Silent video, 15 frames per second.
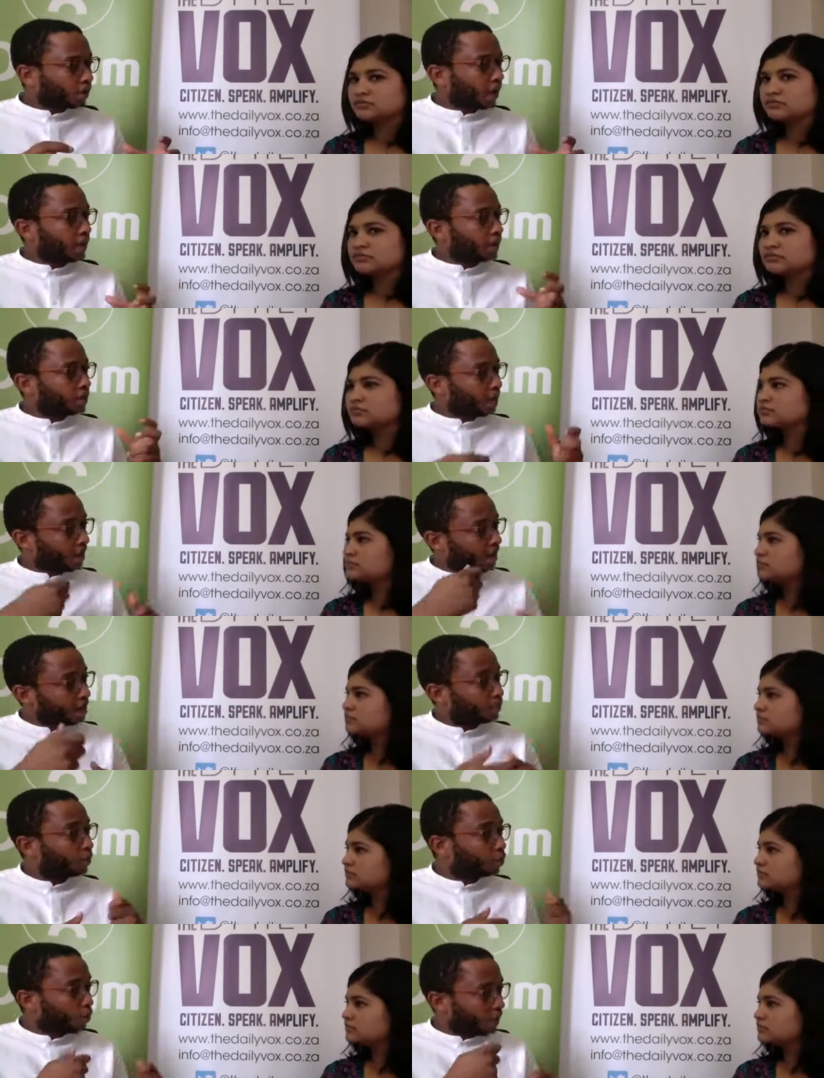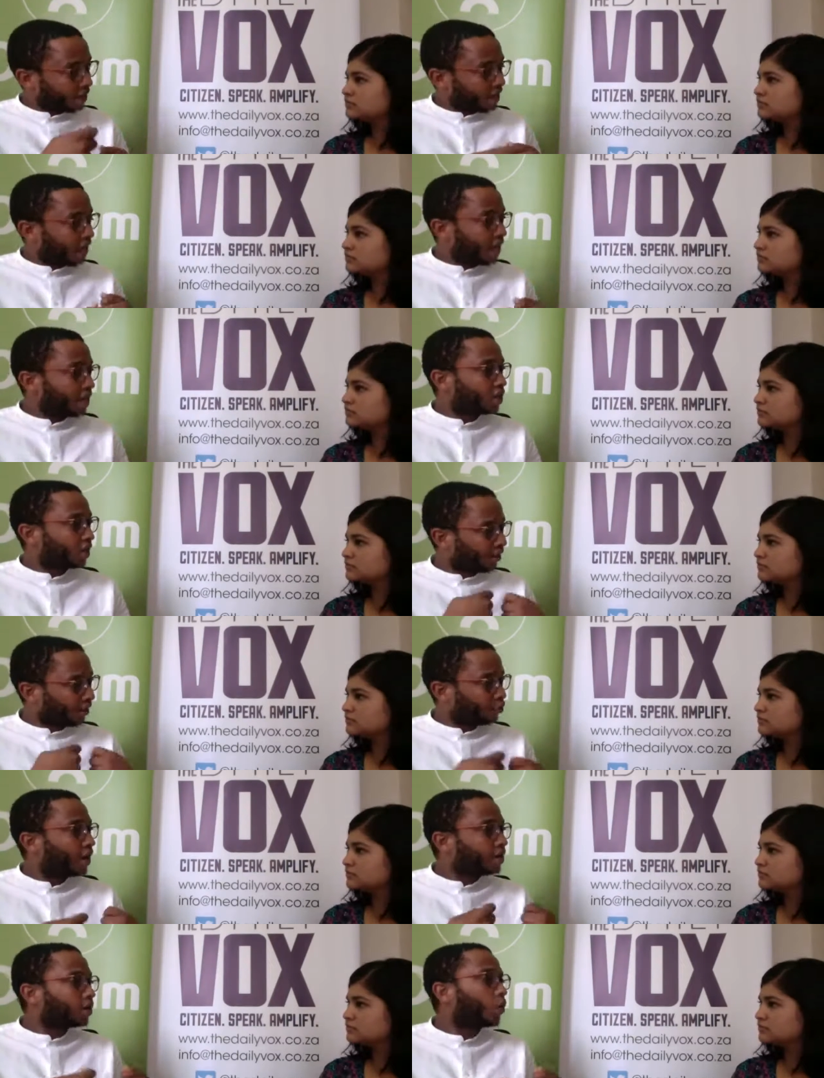Speaker 1: are able to engage and have
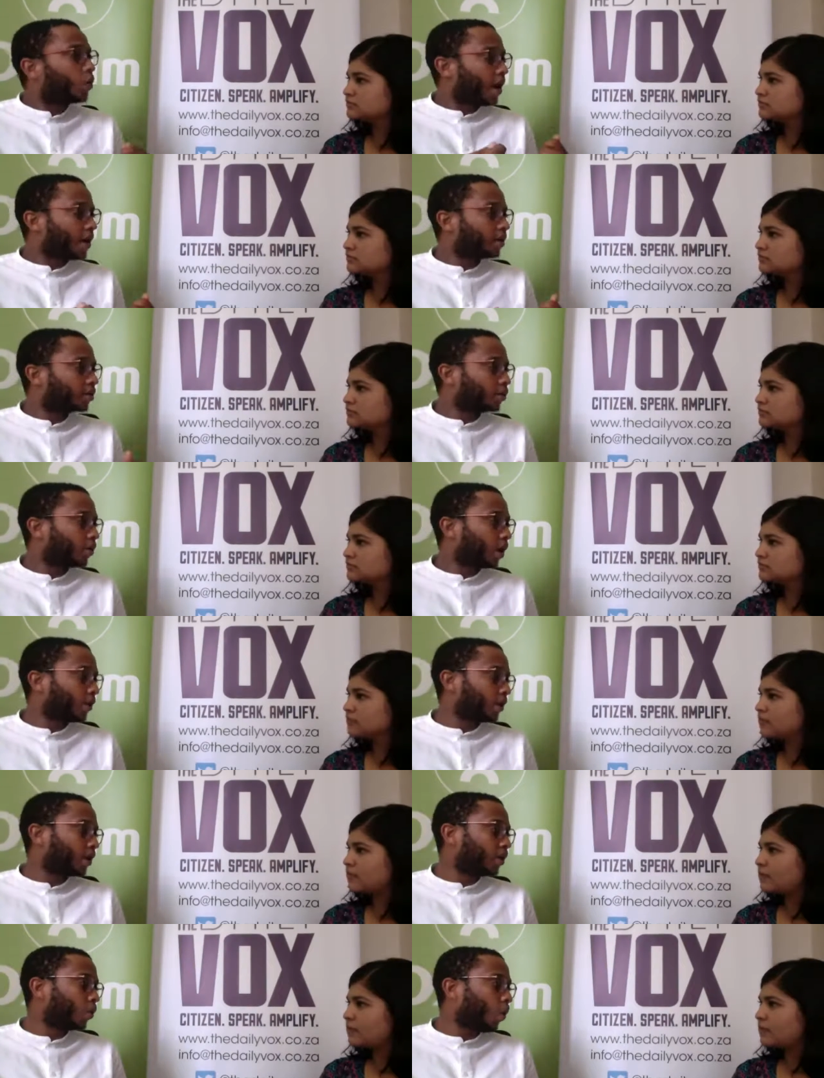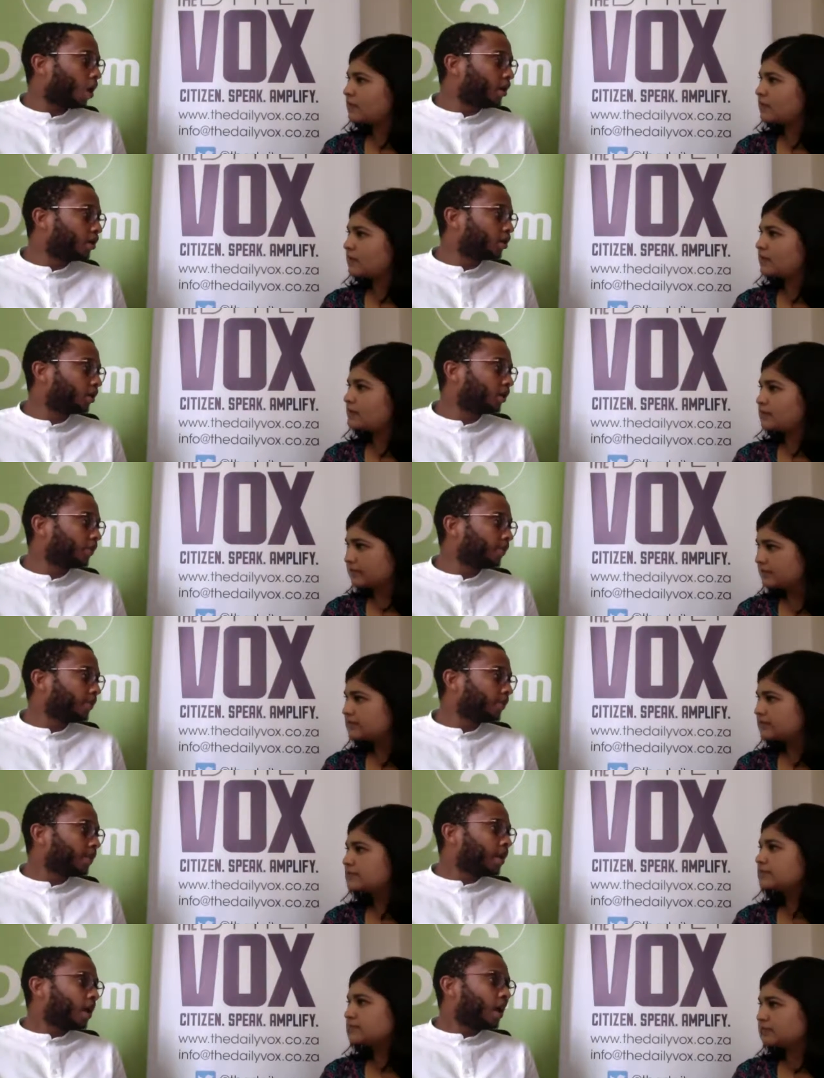greater awareness around inequality
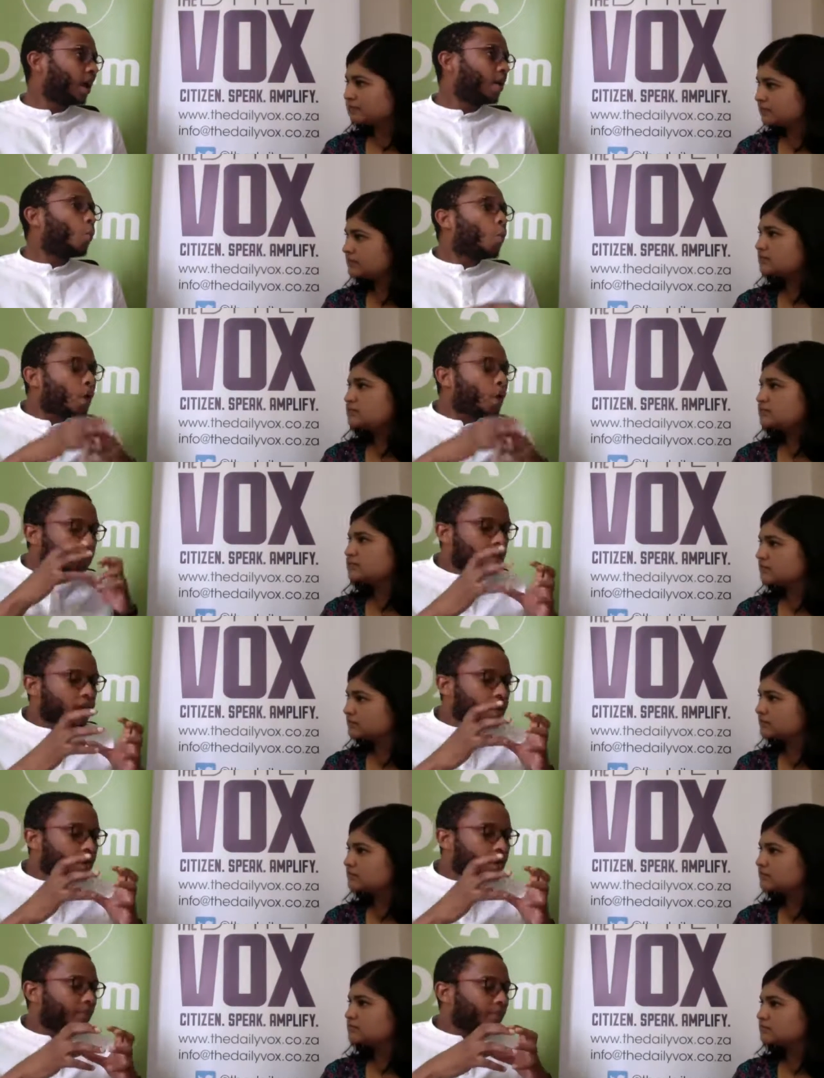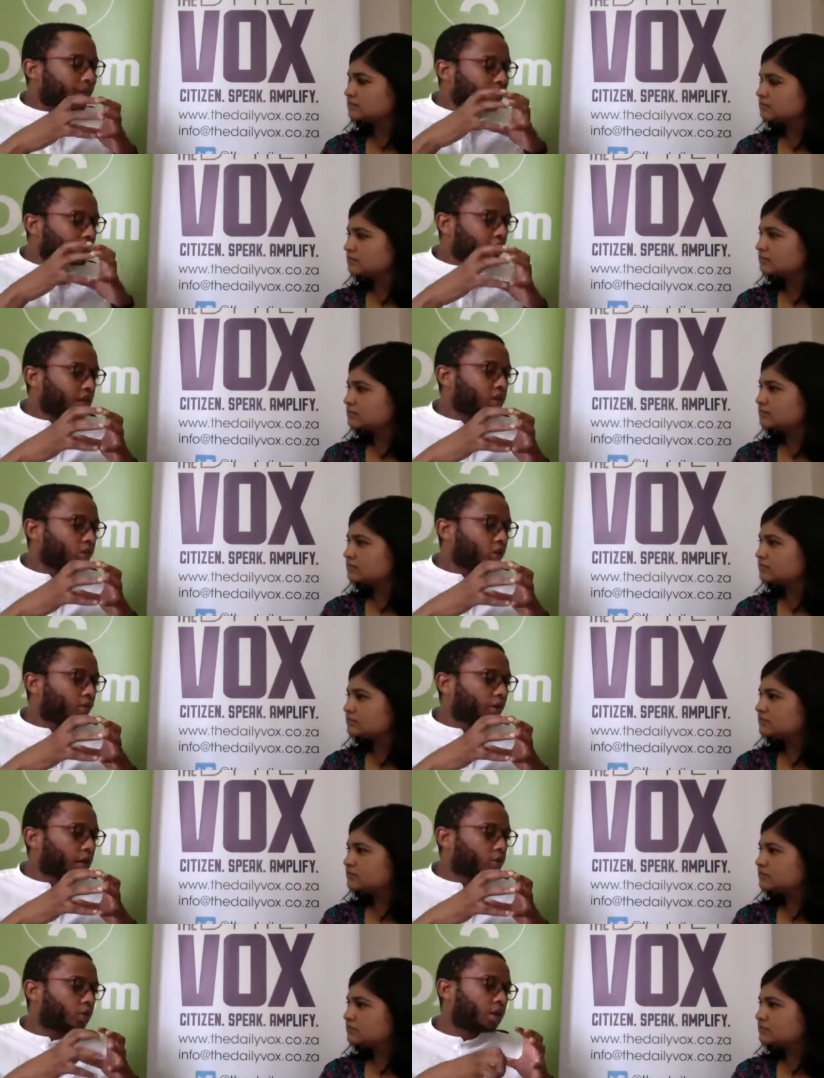um, with the intention of
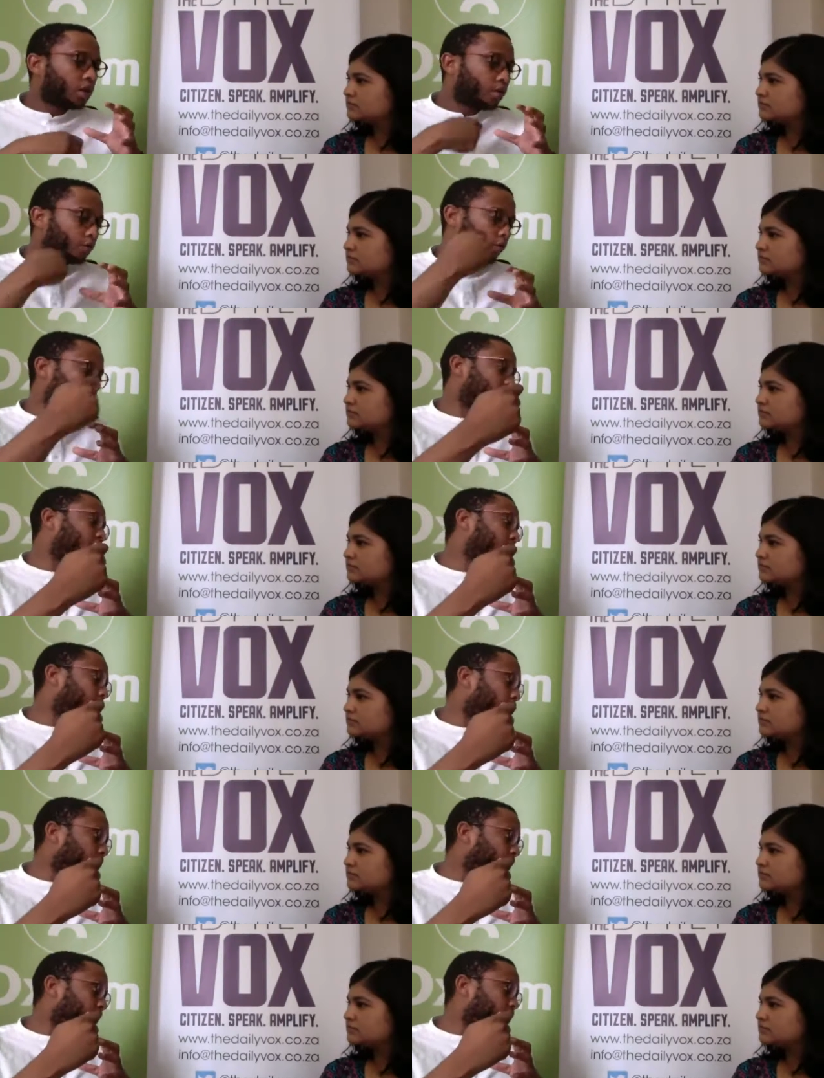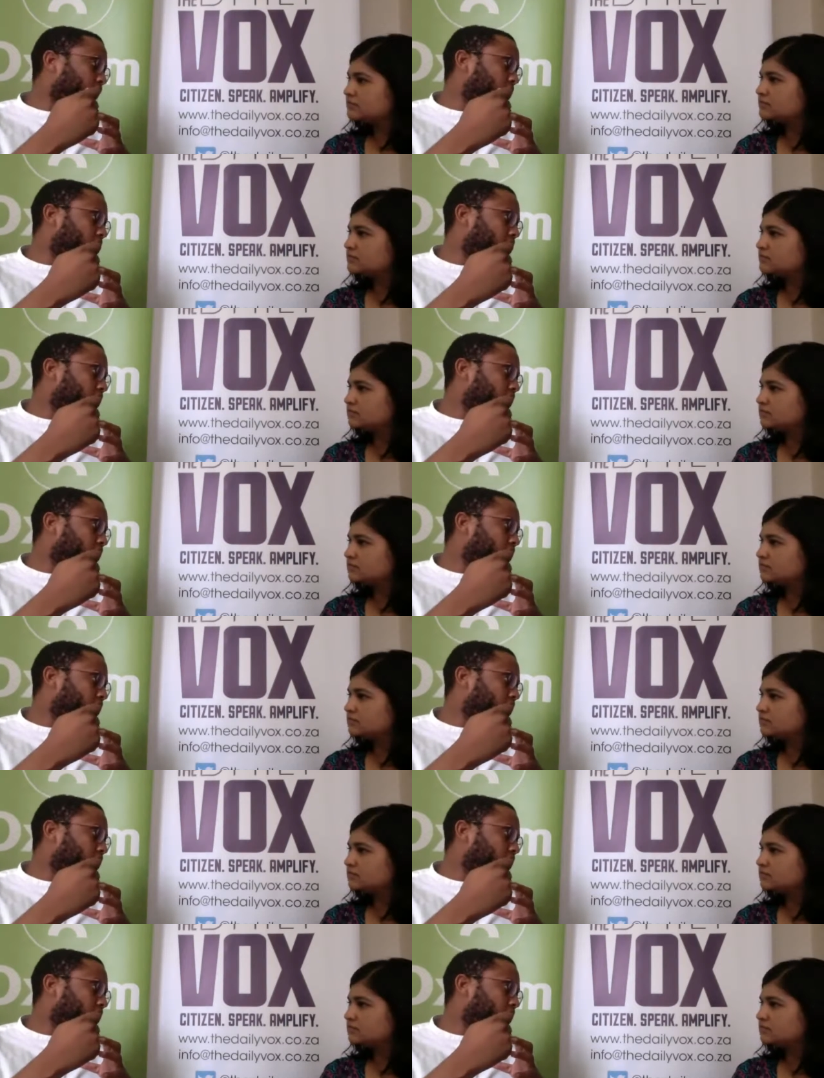actually influencing policy change